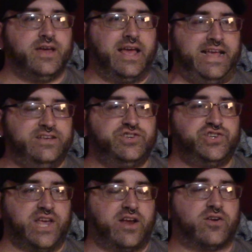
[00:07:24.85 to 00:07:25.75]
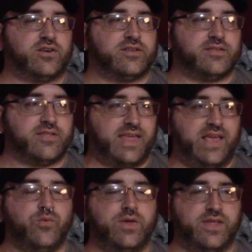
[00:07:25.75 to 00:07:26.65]
a shared
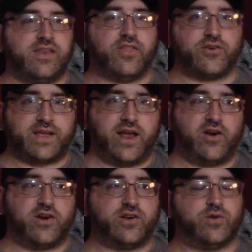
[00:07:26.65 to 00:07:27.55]
thing with another character,